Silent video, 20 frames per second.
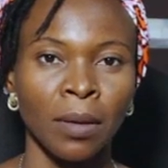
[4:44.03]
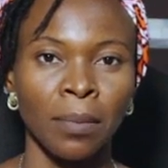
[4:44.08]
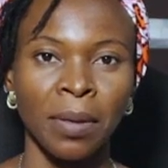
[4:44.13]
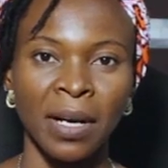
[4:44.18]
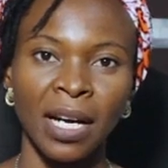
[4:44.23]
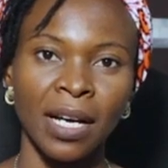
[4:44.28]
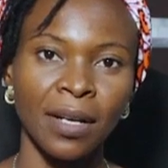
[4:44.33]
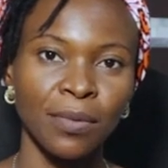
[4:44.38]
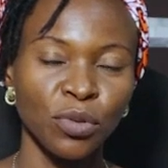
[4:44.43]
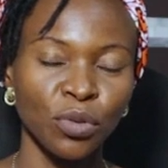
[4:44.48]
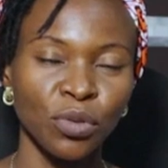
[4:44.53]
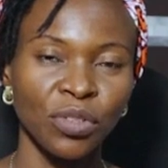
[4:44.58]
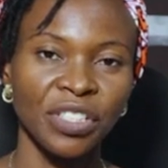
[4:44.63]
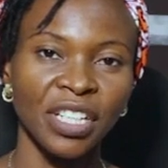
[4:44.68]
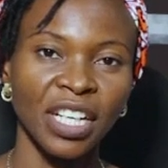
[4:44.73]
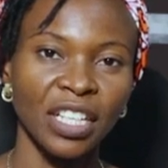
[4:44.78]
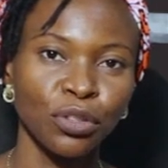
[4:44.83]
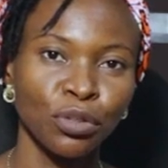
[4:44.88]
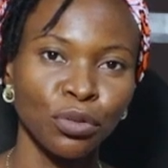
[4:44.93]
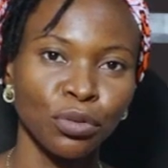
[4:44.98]
Perhaps you
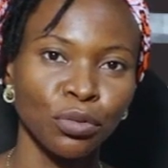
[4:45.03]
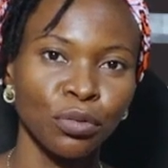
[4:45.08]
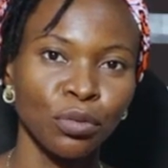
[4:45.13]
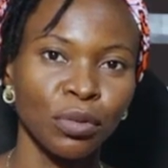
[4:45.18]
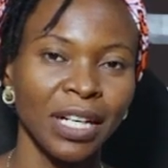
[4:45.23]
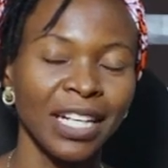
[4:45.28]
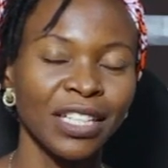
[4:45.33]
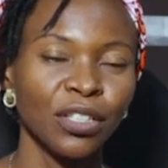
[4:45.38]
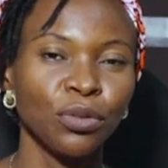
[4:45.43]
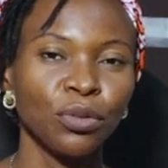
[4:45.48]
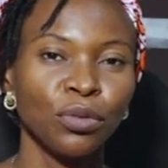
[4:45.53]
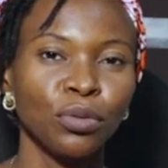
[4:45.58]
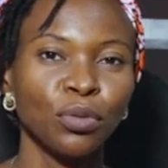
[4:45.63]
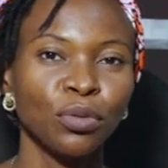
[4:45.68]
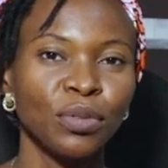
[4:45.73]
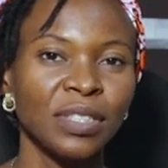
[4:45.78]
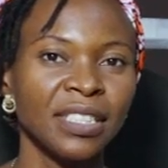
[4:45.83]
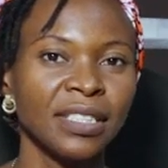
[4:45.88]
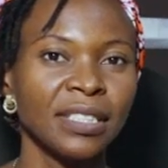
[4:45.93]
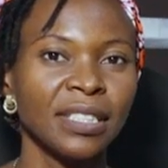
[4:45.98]
check through and you
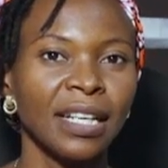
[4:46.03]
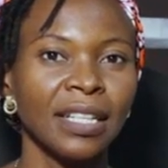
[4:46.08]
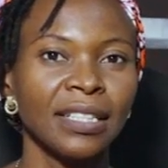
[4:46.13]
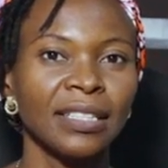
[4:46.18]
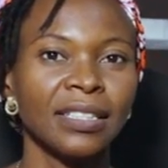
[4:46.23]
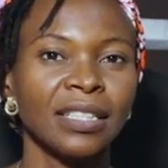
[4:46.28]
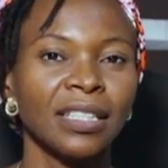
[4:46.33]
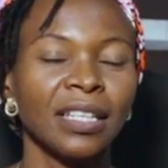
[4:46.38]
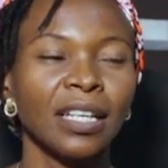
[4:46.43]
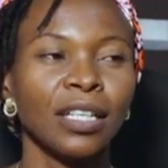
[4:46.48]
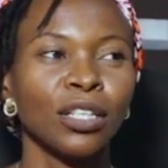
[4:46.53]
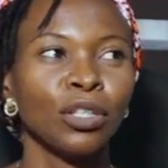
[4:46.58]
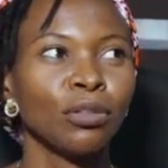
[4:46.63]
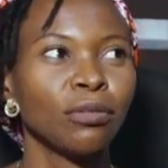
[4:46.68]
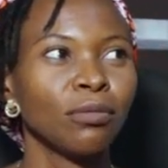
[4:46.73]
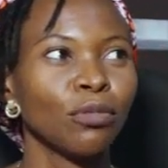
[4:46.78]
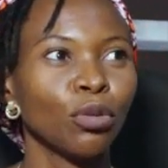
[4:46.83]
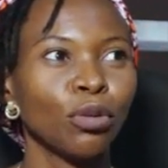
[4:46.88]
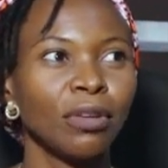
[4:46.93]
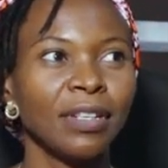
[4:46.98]
notice that
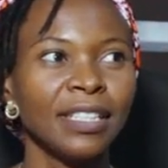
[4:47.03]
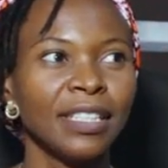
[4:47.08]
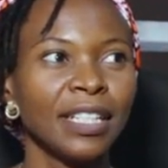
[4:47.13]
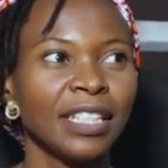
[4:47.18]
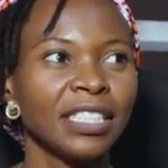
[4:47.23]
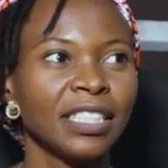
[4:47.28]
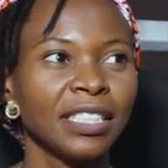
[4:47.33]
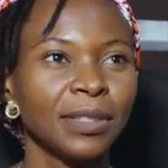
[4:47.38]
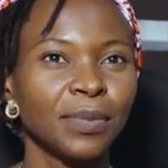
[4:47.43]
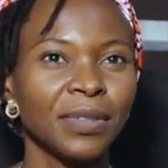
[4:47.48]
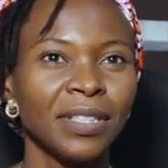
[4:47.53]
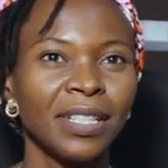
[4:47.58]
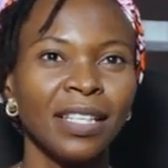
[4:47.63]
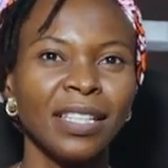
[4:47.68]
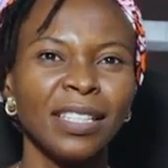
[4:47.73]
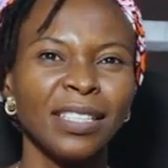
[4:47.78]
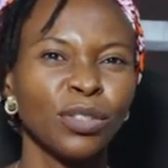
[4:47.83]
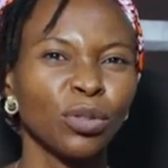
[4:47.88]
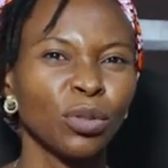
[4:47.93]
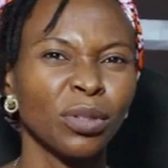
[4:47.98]
your leadership
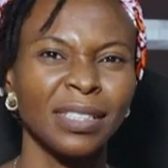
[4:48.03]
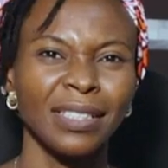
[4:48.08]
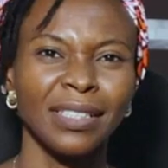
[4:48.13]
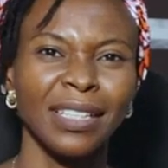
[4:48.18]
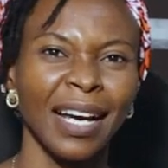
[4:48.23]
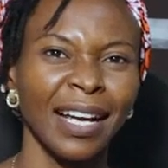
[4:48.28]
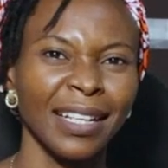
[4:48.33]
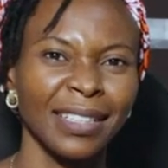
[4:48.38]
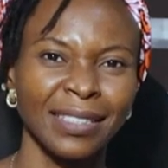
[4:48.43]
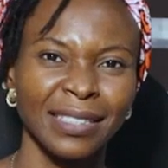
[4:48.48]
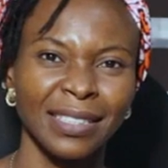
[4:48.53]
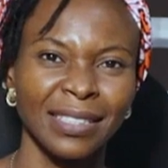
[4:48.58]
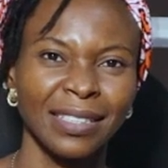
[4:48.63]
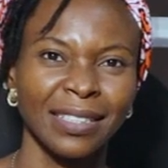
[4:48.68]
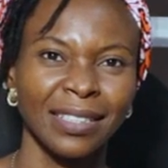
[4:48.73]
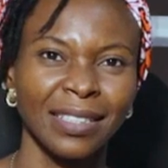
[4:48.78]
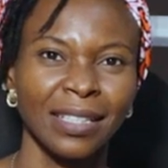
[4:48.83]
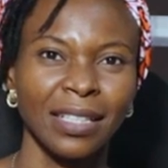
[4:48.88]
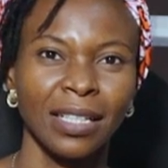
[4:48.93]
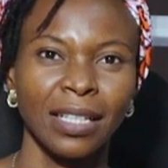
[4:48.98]
skill is not that
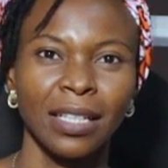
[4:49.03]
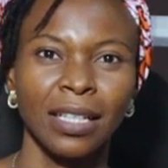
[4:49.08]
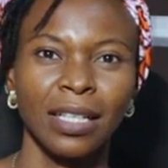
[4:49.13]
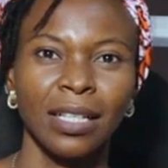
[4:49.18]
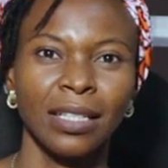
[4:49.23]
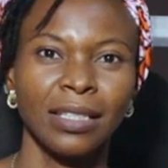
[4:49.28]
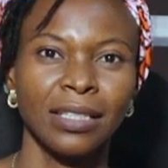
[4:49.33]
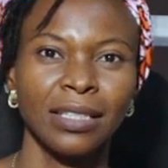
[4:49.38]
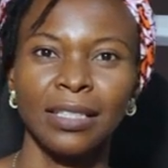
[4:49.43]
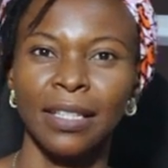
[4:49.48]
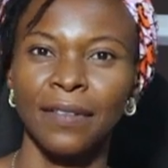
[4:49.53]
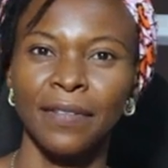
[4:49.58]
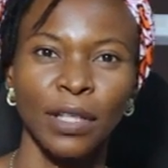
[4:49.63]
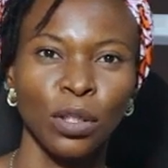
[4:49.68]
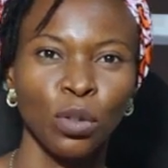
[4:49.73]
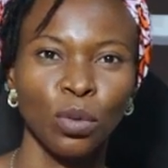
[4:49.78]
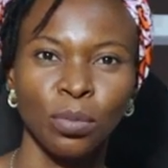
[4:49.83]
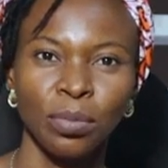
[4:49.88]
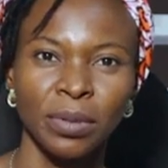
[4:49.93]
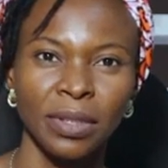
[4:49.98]

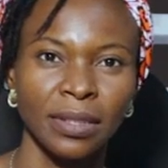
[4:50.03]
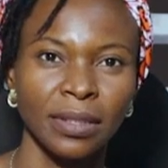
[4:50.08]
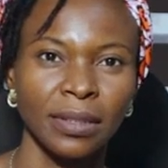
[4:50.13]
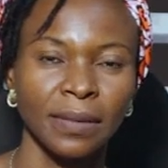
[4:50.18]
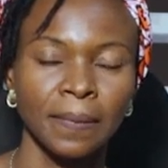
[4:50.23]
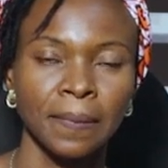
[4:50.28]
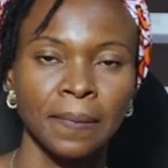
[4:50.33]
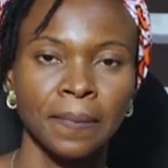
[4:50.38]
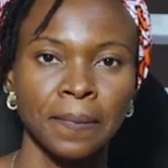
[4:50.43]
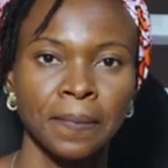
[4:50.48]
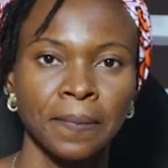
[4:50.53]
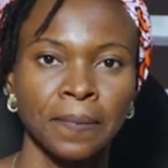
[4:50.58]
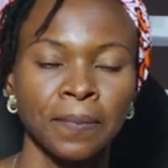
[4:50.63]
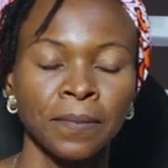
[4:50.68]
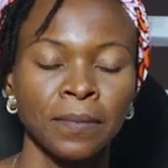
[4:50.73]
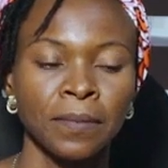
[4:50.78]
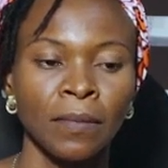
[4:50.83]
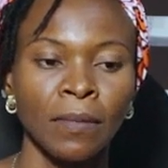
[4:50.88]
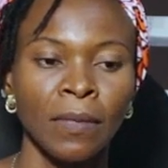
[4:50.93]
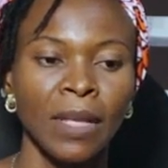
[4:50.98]
developed
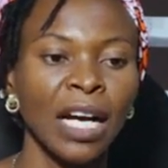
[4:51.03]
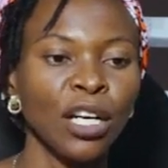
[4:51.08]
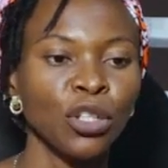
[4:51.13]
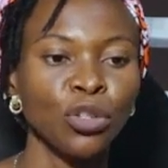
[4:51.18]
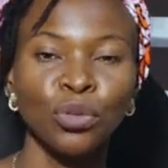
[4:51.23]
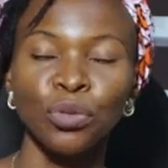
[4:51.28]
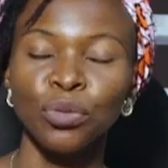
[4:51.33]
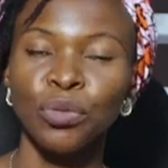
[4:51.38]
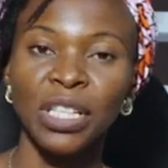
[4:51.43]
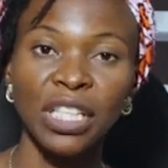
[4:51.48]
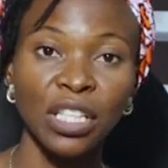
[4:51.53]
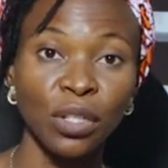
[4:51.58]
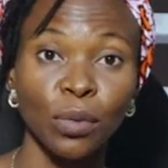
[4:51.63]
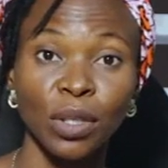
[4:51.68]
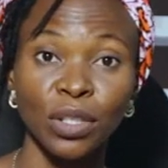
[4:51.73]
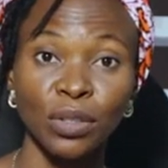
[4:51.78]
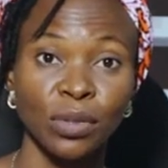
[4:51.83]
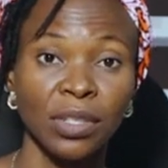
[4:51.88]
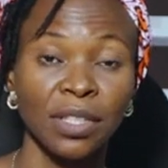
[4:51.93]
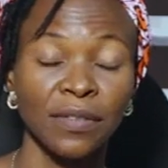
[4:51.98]
and you really
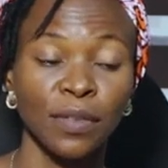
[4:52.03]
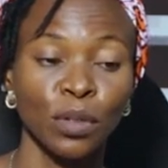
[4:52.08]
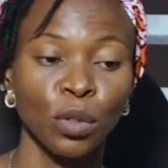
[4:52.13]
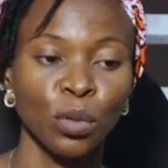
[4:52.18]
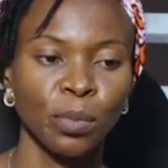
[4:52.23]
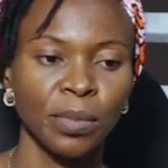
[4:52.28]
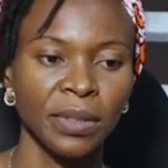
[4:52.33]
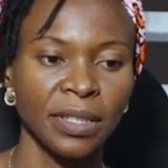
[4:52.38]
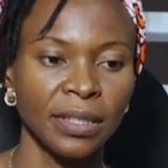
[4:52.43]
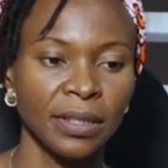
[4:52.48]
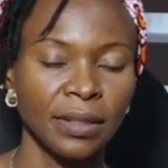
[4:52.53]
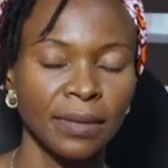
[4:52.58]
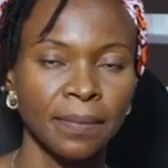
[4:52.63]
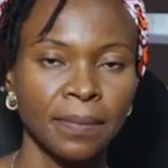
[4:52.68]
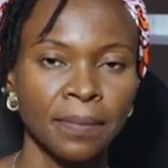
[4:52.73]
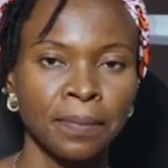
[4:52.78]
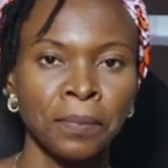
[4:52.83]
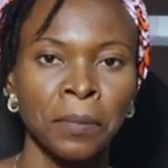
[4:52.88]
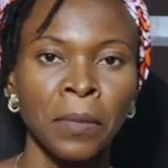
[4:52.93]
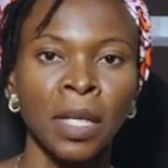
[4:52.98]
want to develop
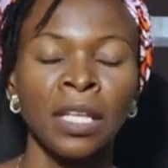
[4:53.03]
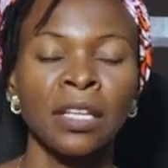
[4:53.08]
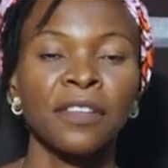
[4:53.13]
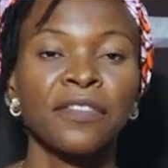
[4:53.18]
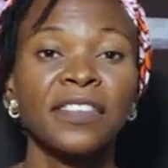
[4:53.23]
it.